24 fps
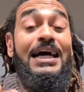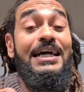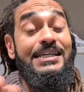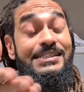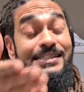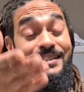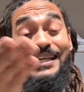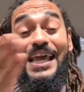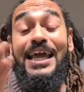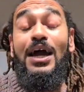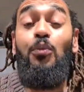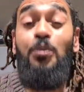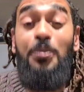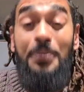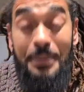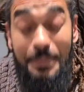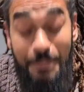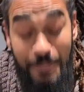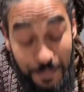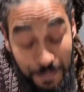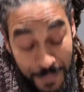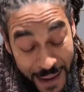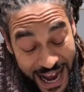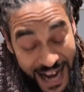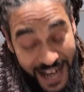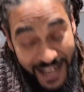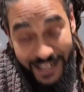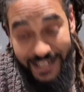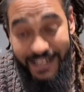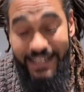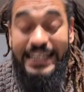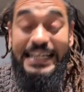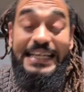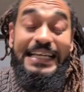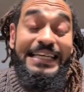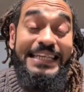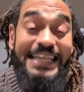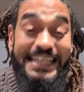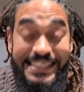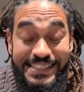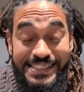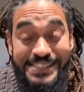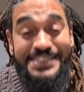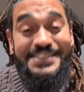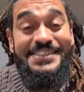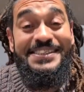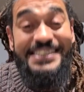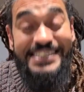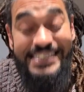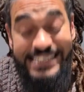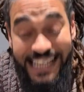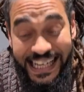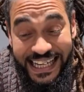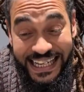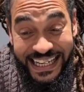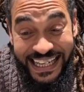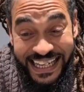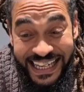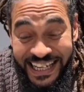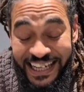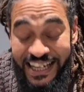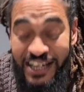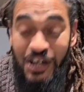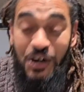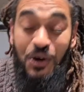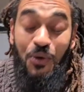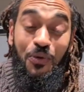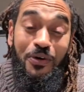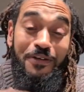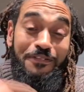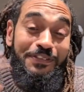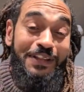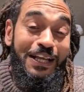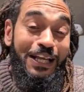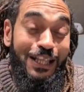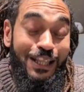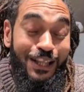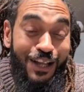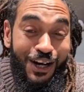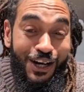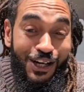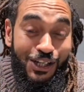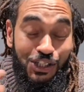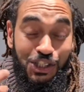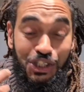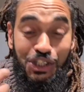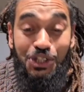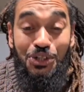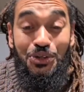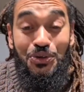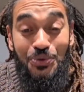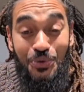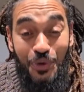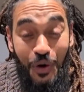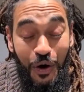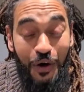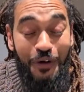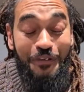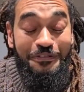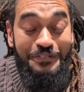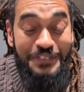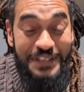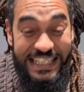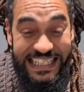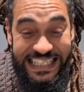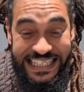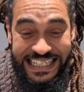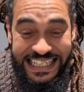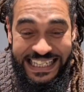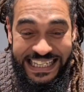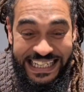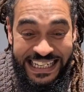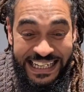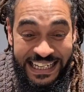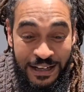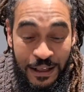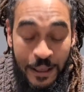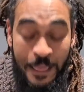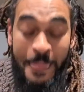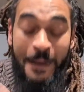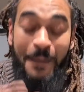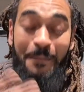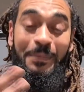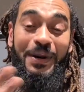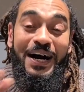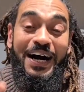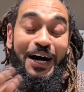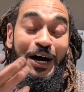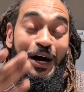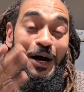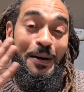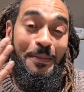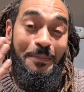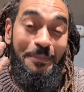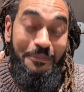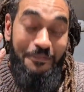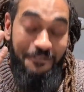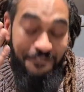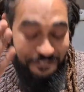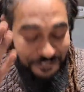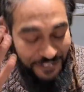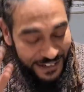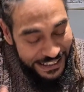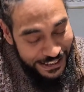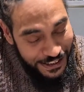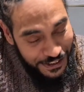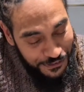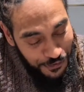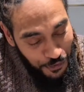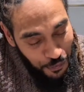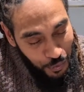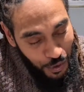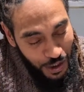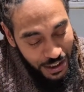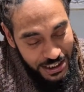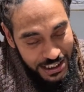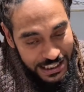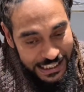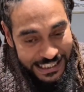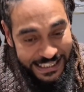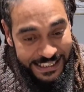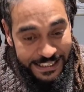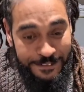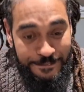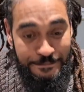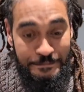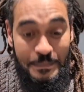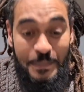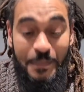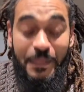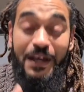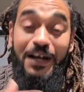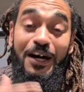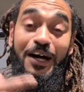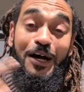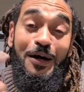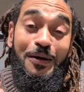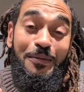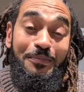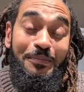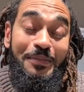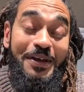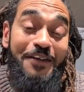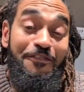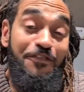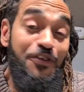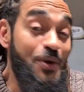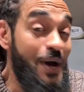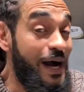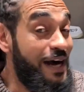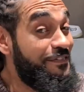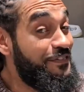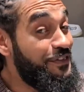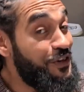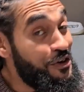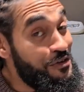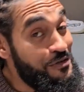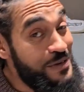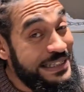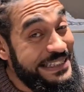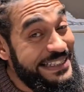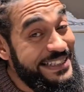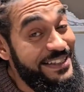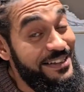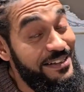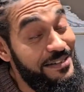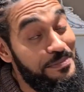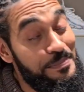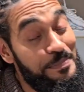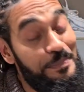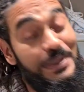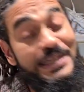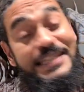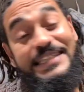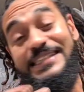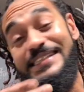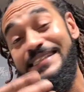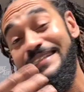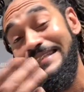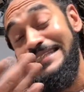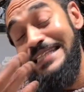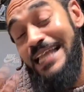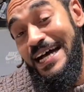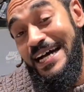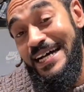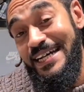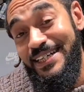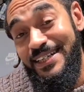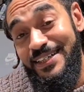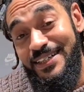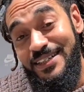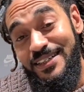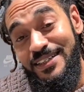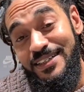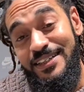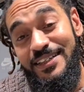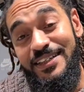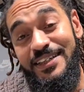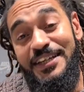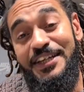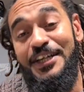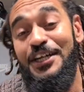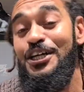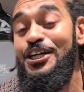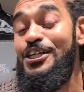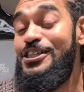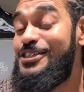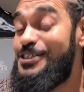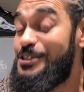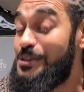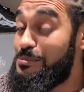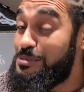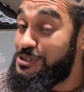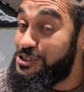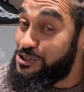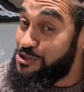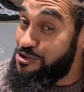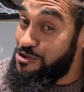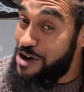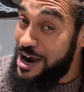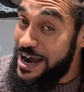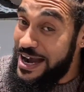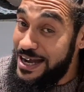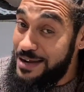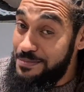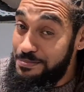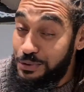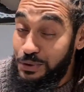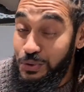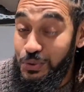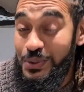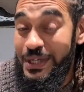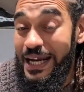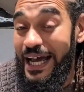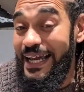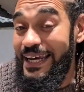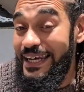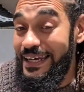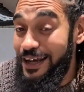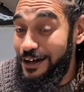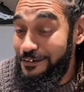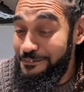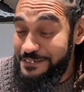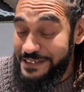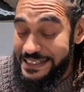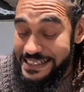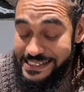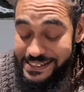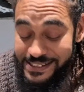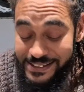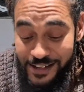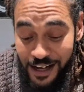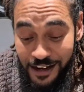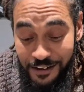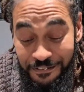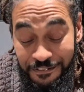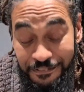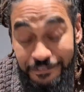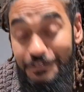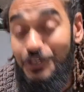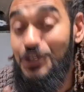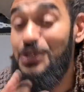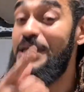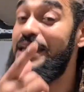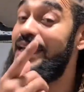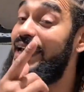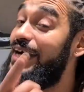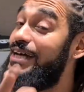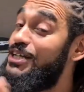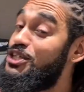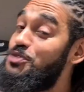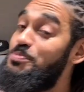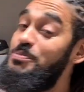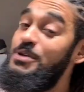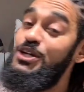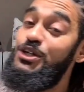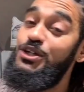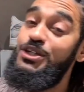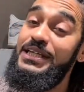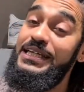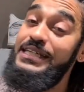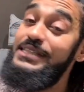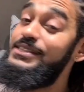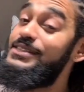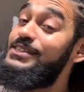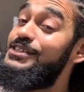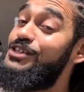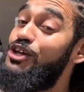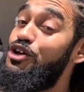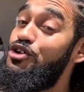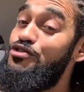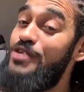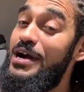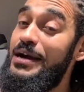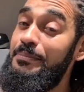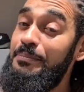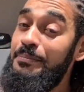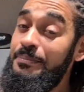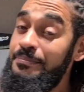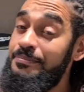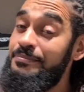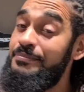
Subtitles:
I say, I'll be back later today with the last shoe of the year. But thanks for watching. If you haven't already, please like, subscribe, all that lovely stuff. You can catch me on Instagram,